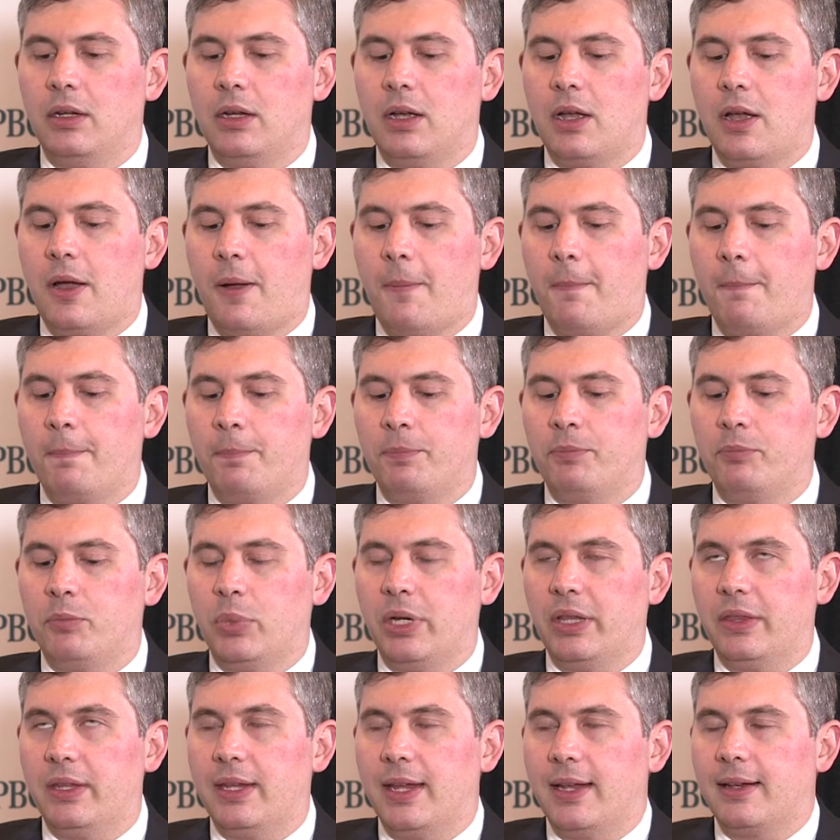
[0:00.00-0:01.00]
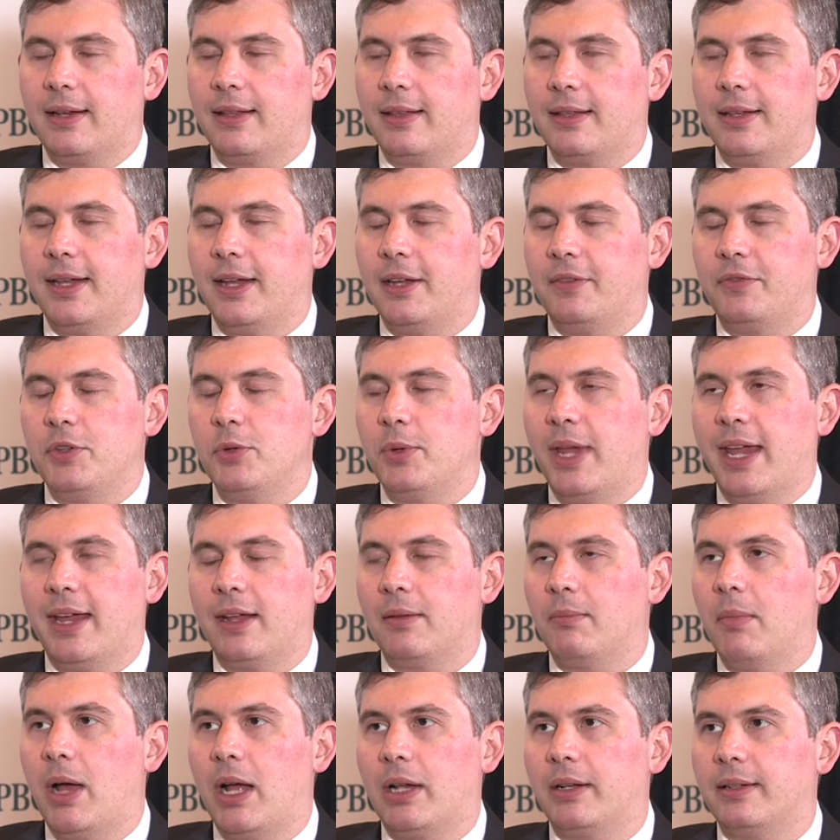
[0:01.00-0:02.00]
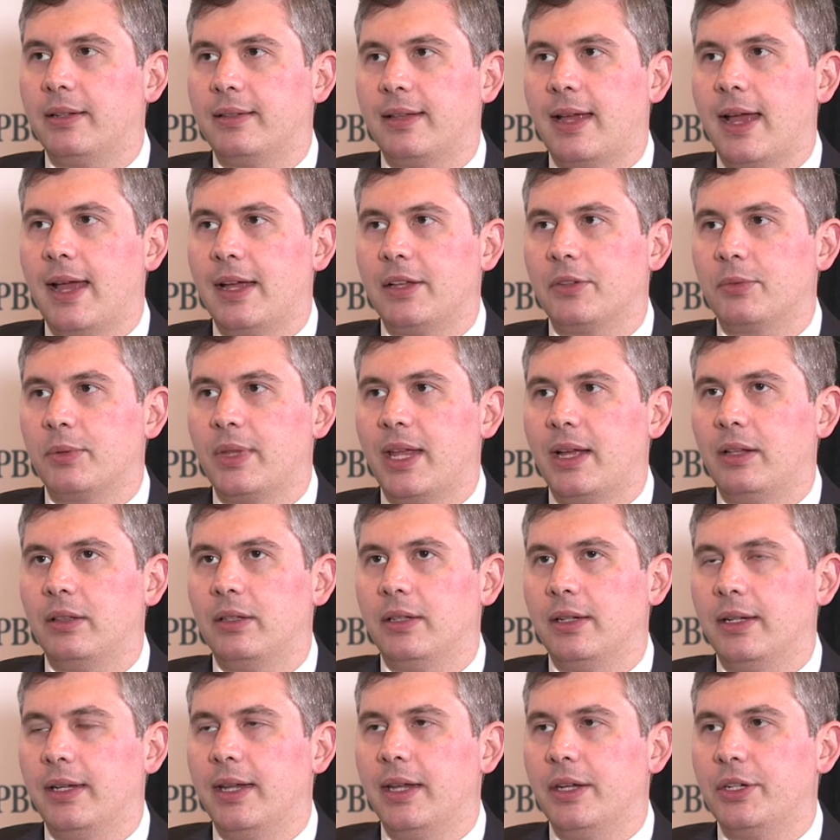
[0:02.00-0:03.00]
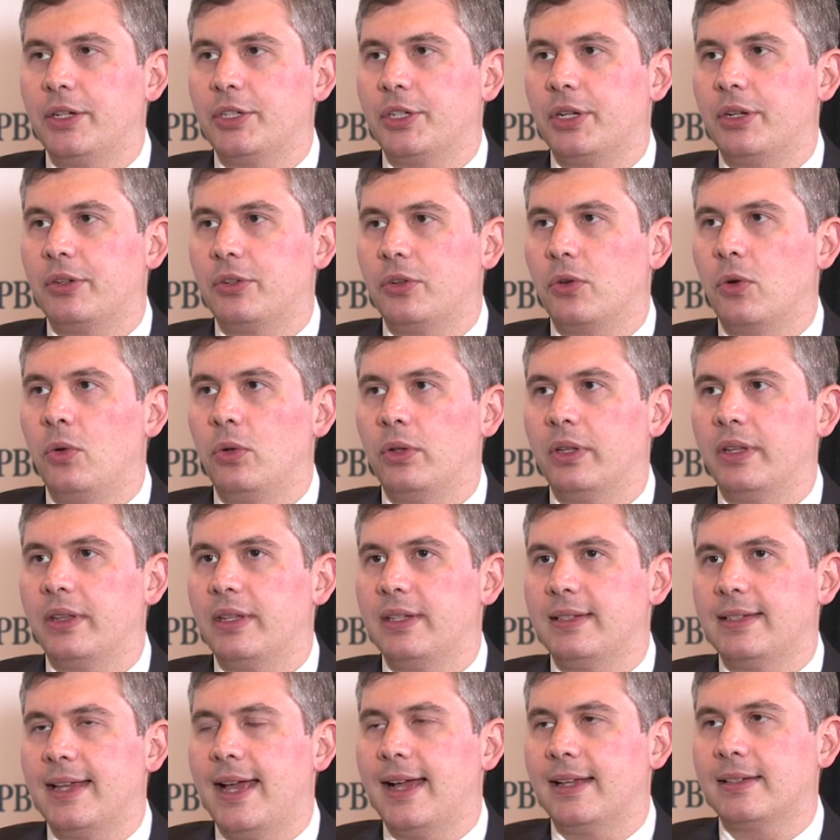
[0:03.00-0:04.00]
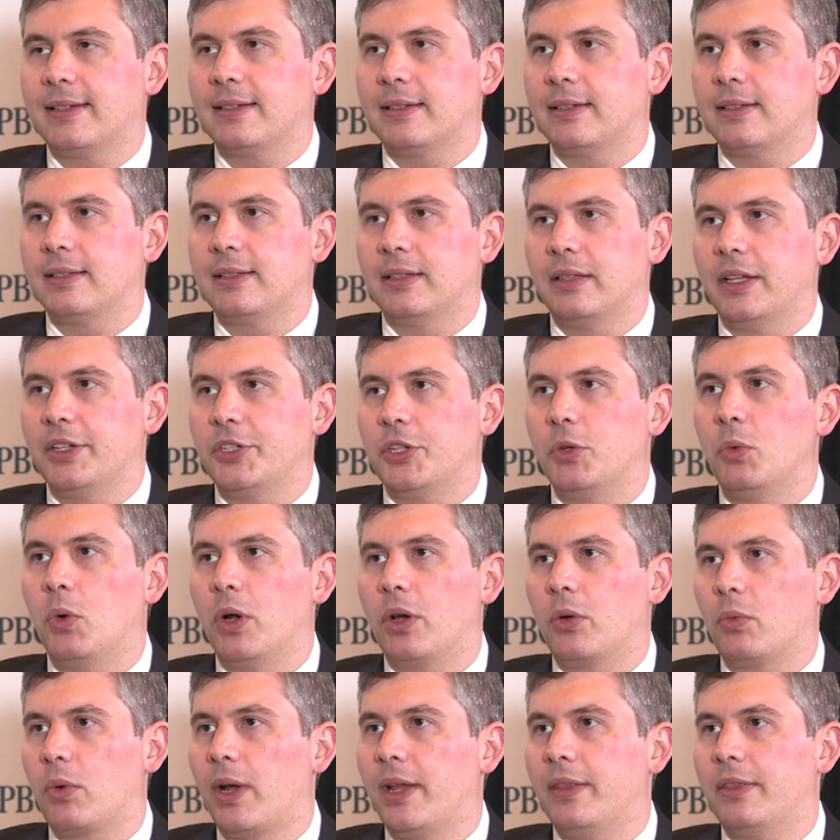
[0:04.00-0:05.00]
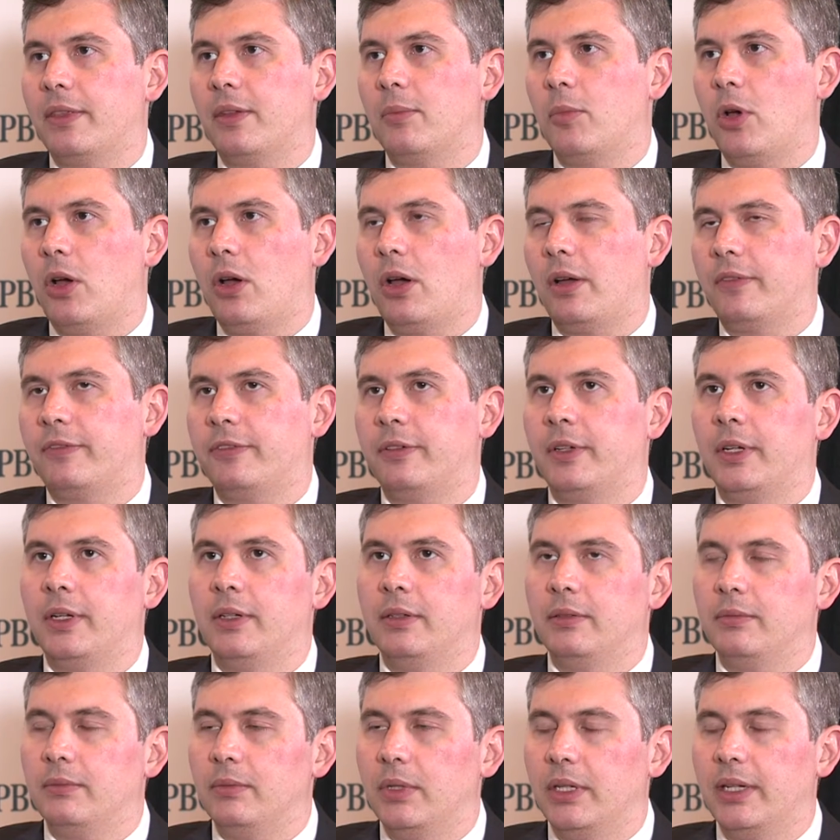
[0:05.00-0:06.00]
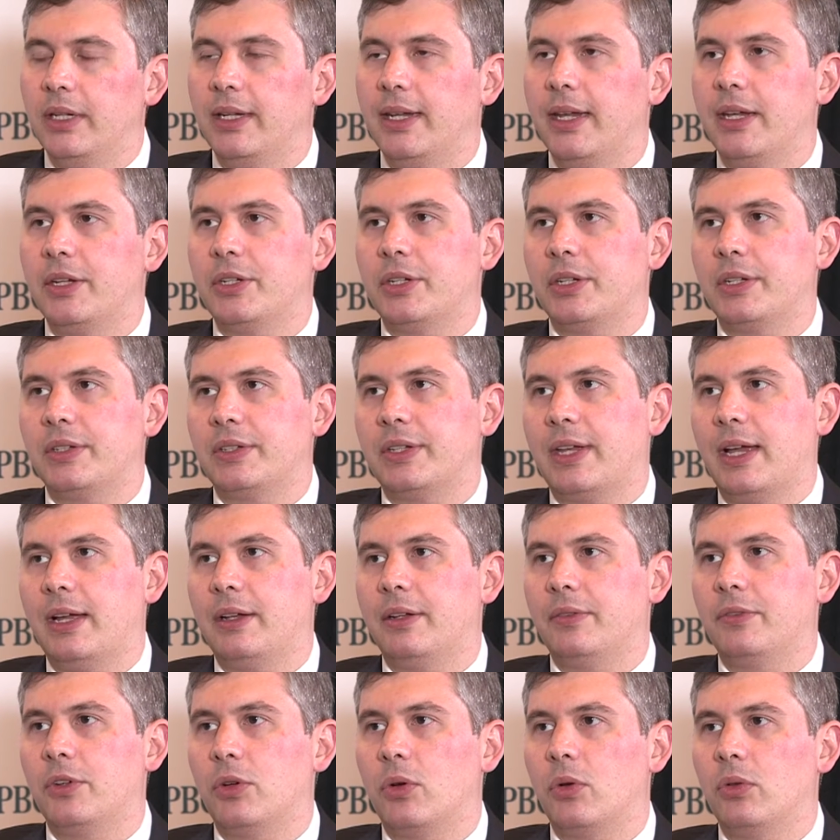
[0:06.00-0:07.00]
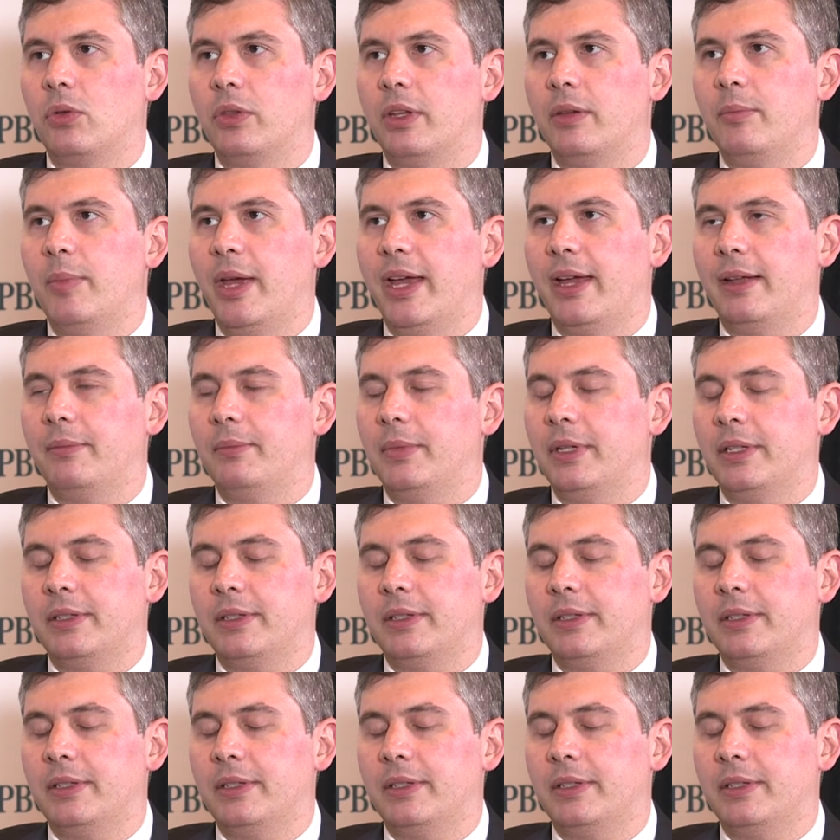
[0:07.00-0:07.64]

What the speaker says: But at the end of the day, if you can't monetize without litigation and you're holding these assets, unless you want to write them off, litigation is kind of your only bet.